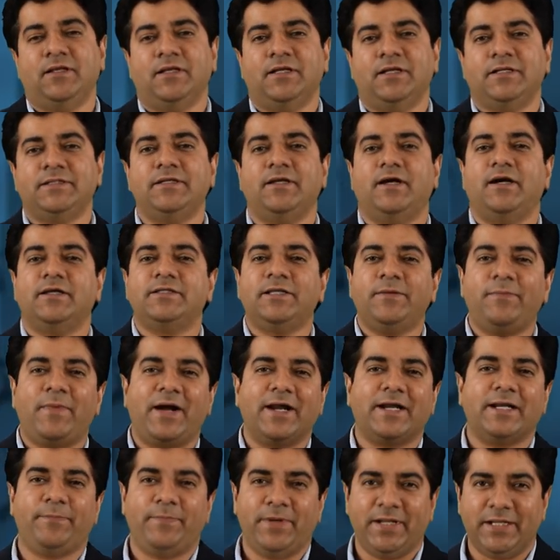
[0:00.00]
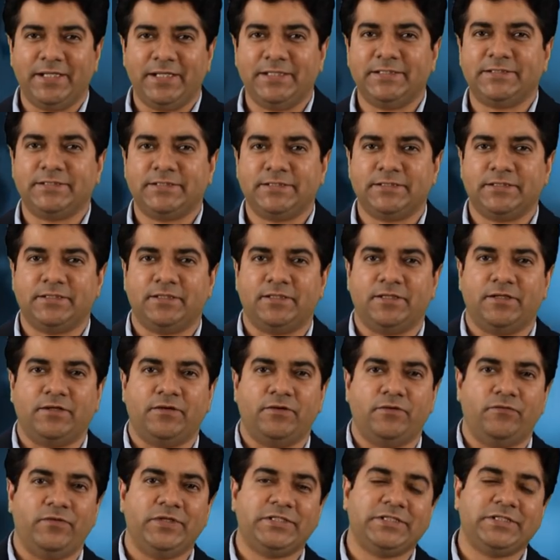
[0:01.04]
The other marketplace,
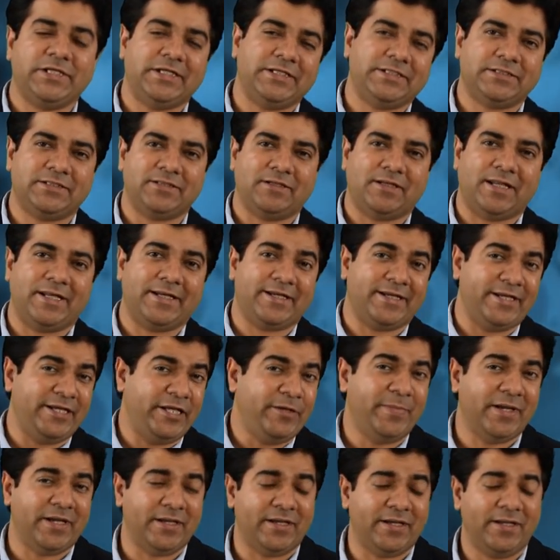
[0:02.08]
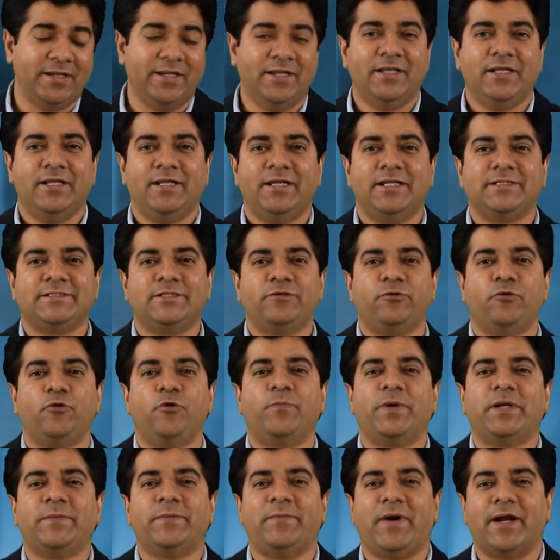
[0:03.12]
which is like eBay, it's an
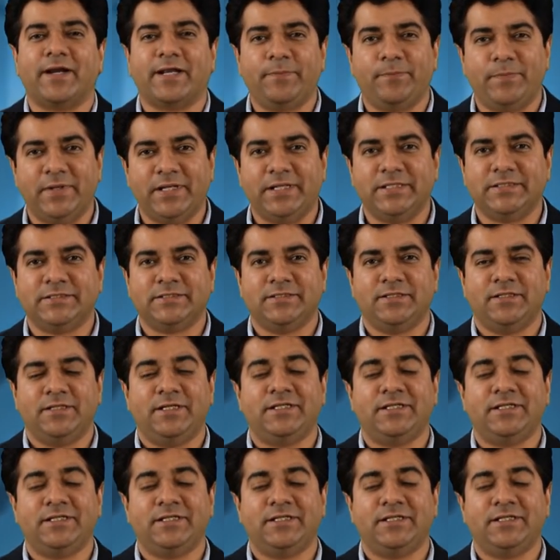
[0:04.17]
open marketplace.